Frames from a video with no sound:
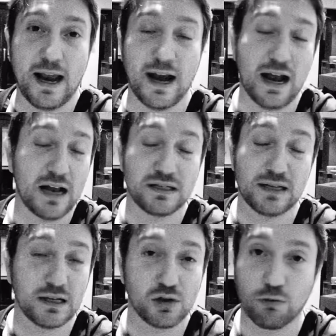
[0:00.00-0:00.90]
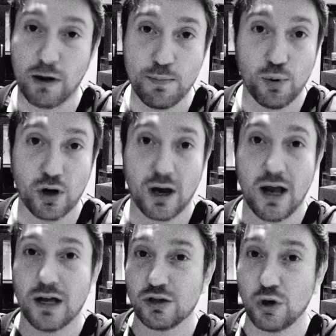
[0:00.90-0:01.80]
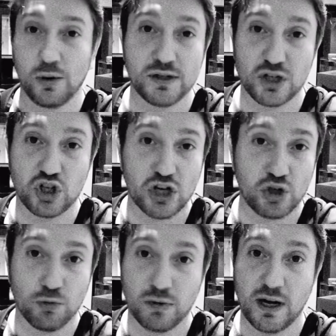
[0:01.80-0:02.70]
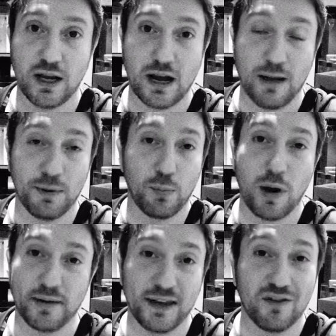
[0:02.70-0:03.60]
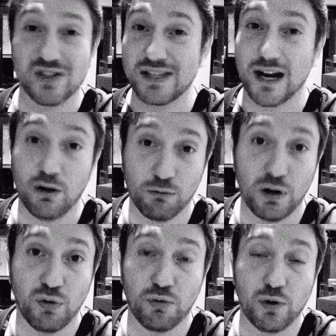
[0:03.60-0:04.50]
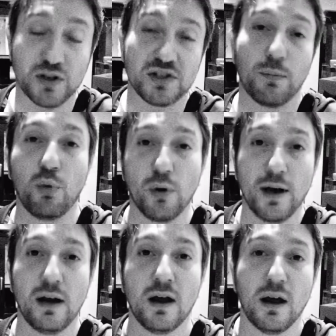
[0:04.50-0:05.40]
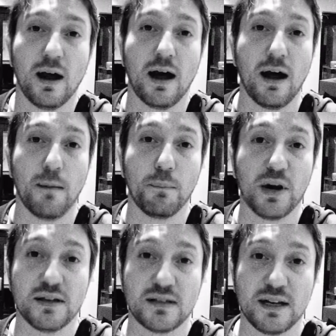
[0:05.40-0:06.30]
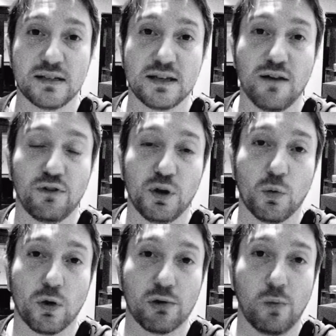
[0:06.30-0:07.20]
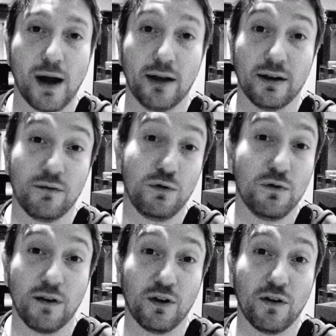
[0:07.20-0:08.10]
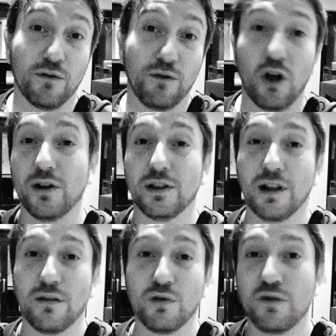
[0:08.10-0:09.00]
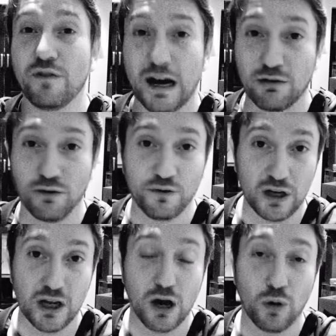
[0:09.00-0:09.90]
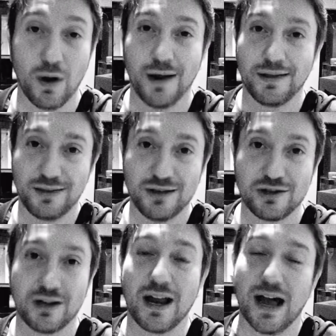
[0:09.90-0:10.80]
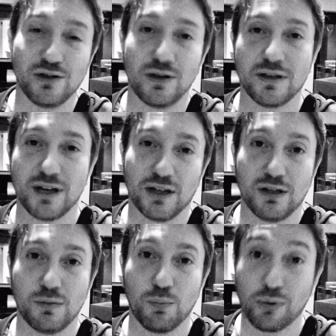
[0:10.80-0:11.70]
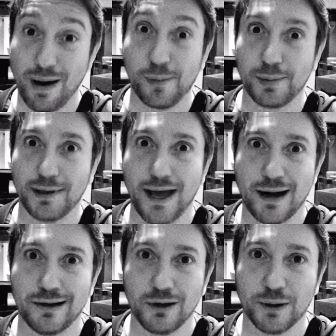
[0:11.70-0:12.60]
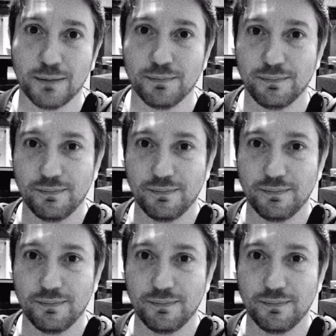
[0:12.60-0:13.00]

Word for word: And I just think it's a great book. Totally suggest you read it. I'm going to probably give it a second read through at some point, uh, but it's it's definitely worthwhile. And if you've ever fallen in love with a viral video, these are the guys who can tell you probably how to do it.